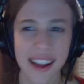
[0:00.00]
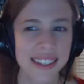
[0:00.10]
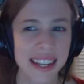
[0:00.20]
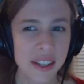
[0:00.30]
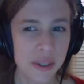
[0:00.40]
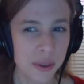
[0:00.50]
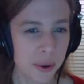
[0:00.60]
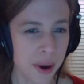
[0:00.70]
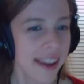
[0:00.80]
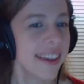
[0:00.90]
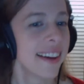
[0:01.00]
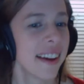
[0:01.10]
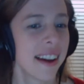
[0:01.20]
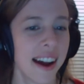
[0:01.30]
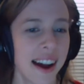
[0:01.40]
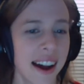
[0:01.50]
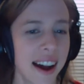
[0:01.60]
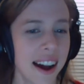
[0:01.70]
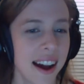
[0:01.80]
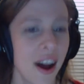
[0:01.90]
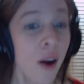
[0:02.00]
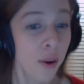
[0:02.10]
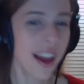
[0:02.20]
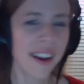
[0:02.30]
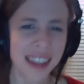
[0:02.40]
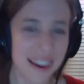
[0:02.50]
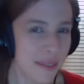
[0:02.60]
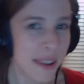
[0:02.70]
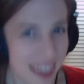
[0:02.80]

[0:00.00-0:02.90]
Daniel Craig. Oh, I was, I was about to